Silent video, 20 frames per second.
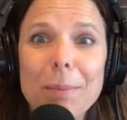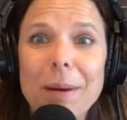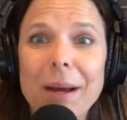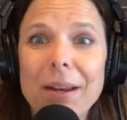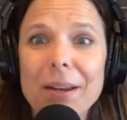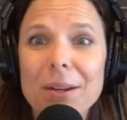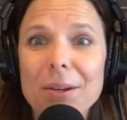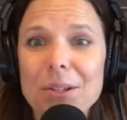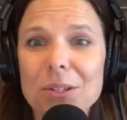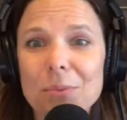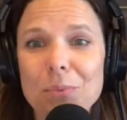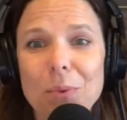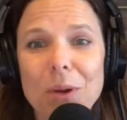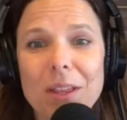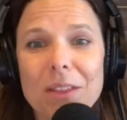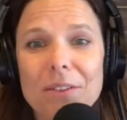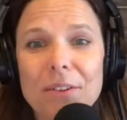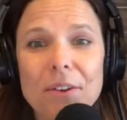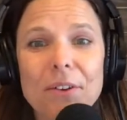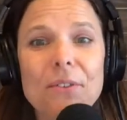about it
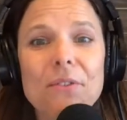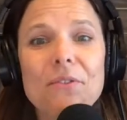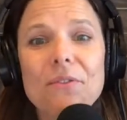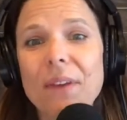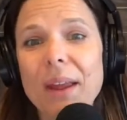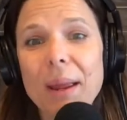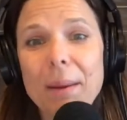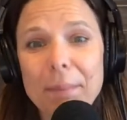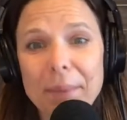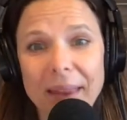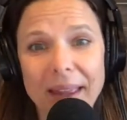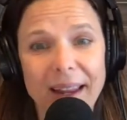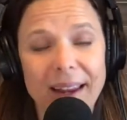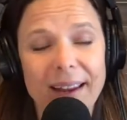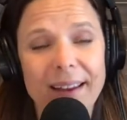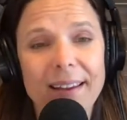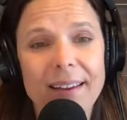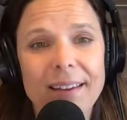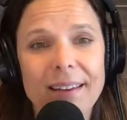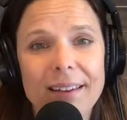with your
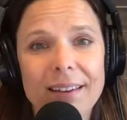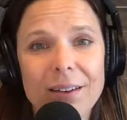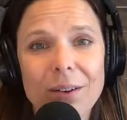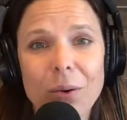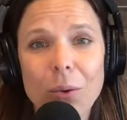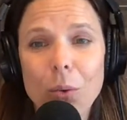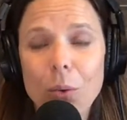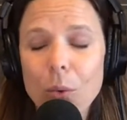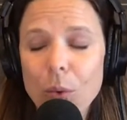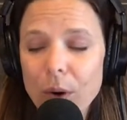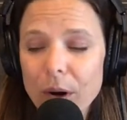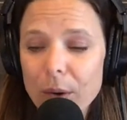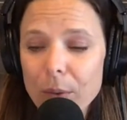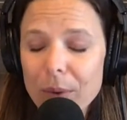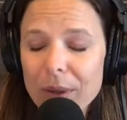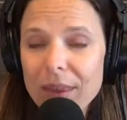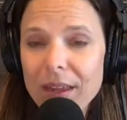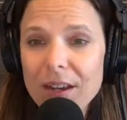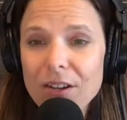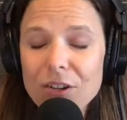family or
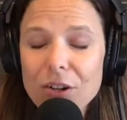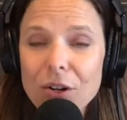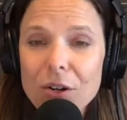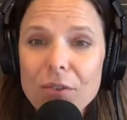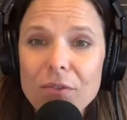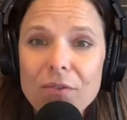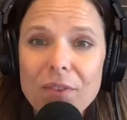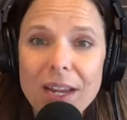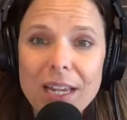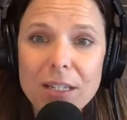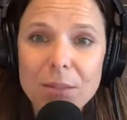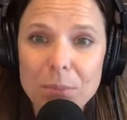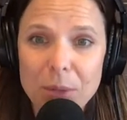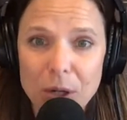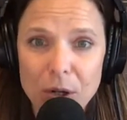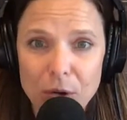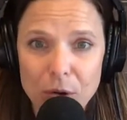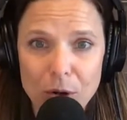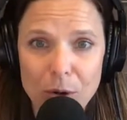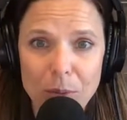within your
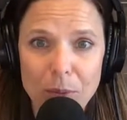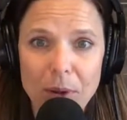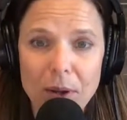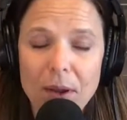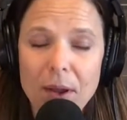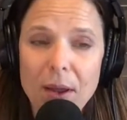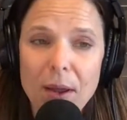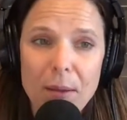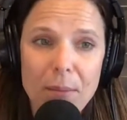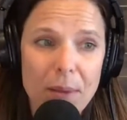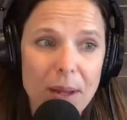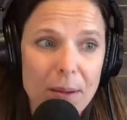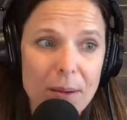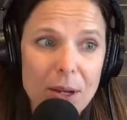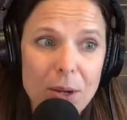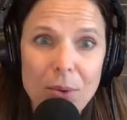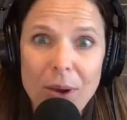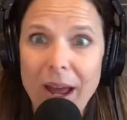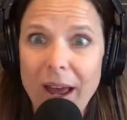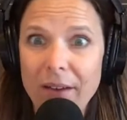Facebook group. Maybe
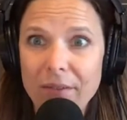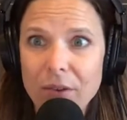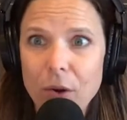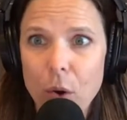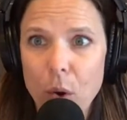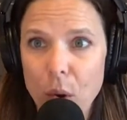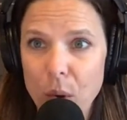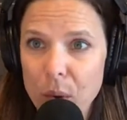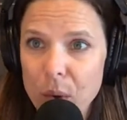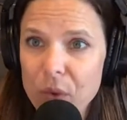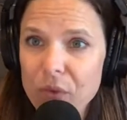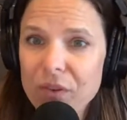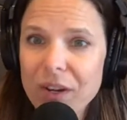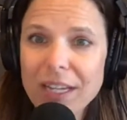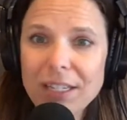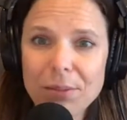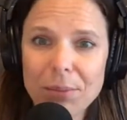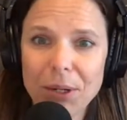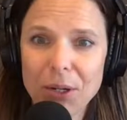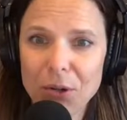you have a whole
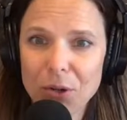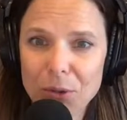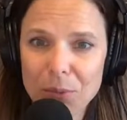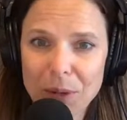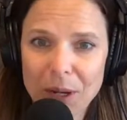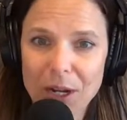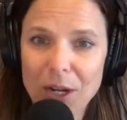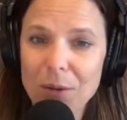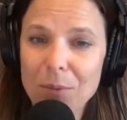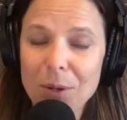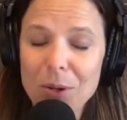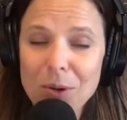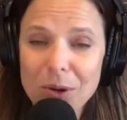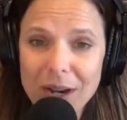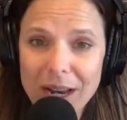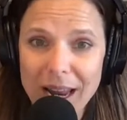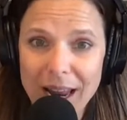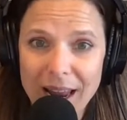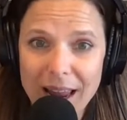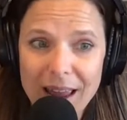Facebook group, a
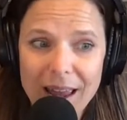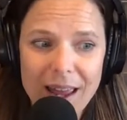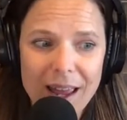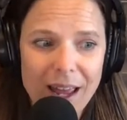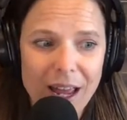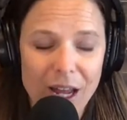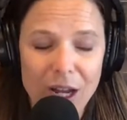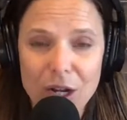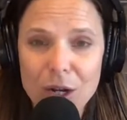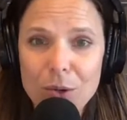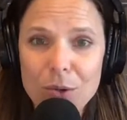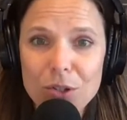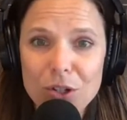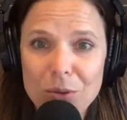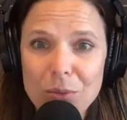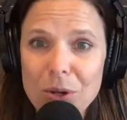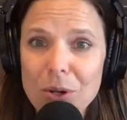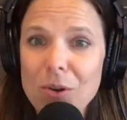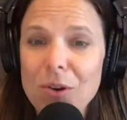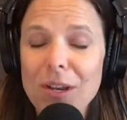community, a huge
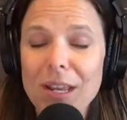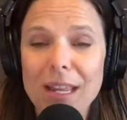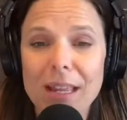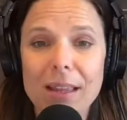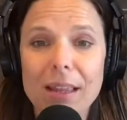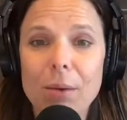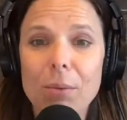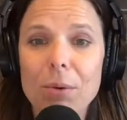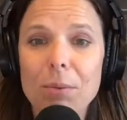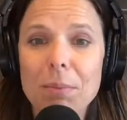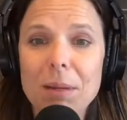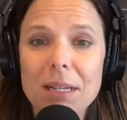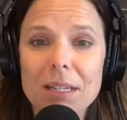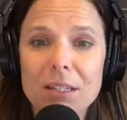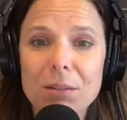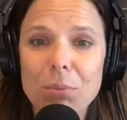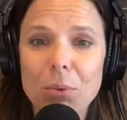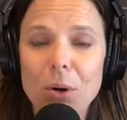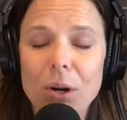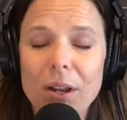community that would be
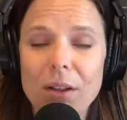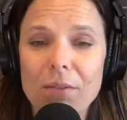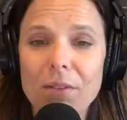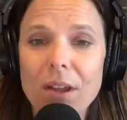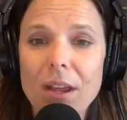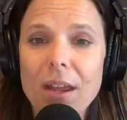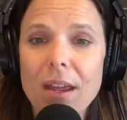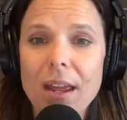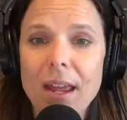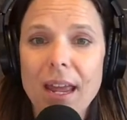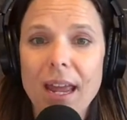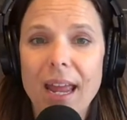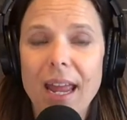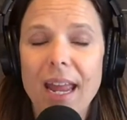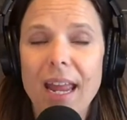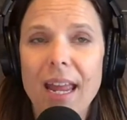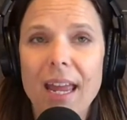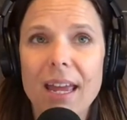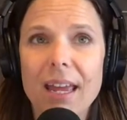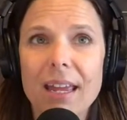supportive.
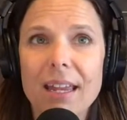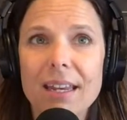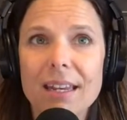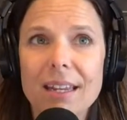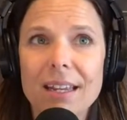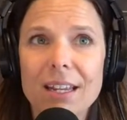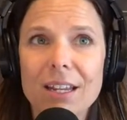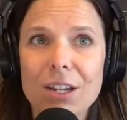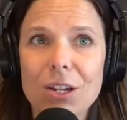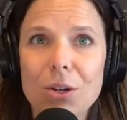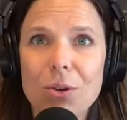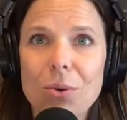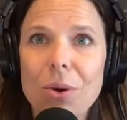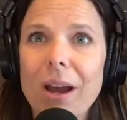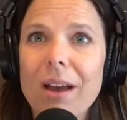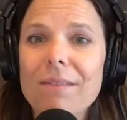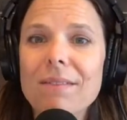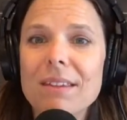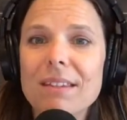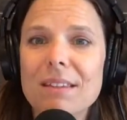And you
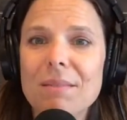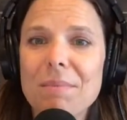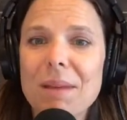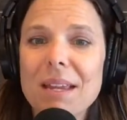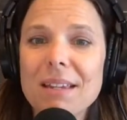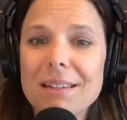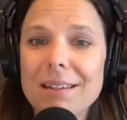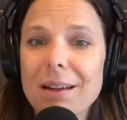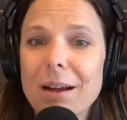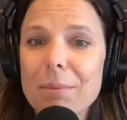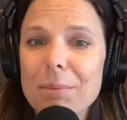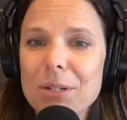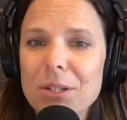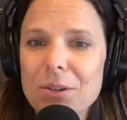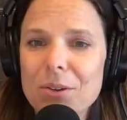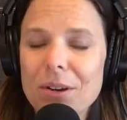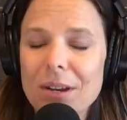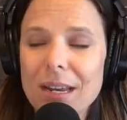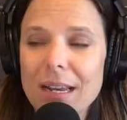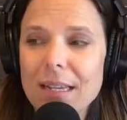have this amazing
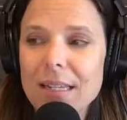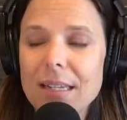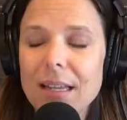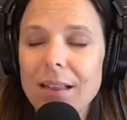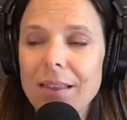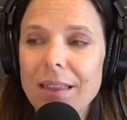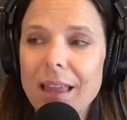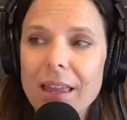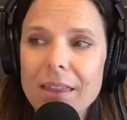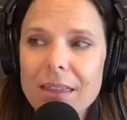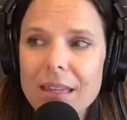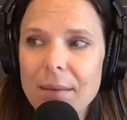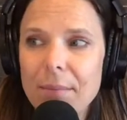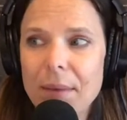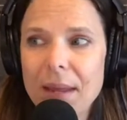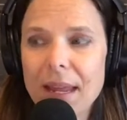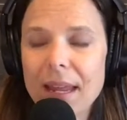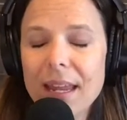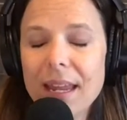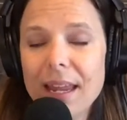opportunity to let
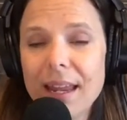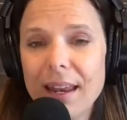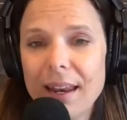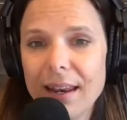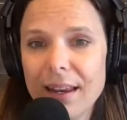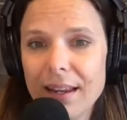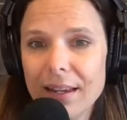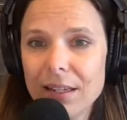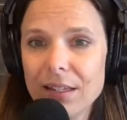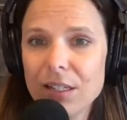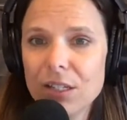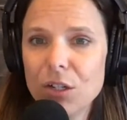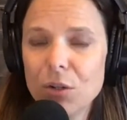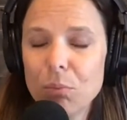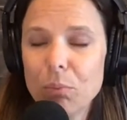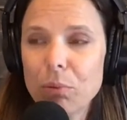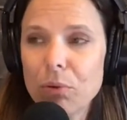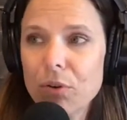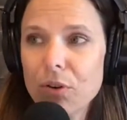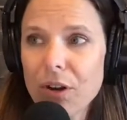them in
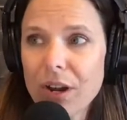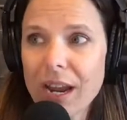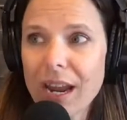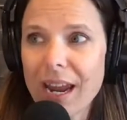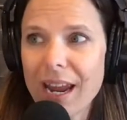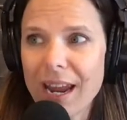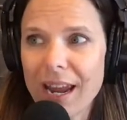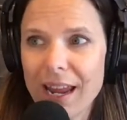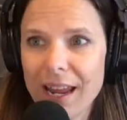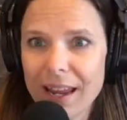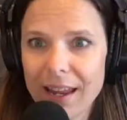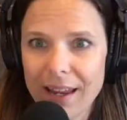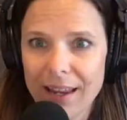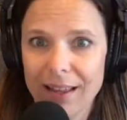to pre-launch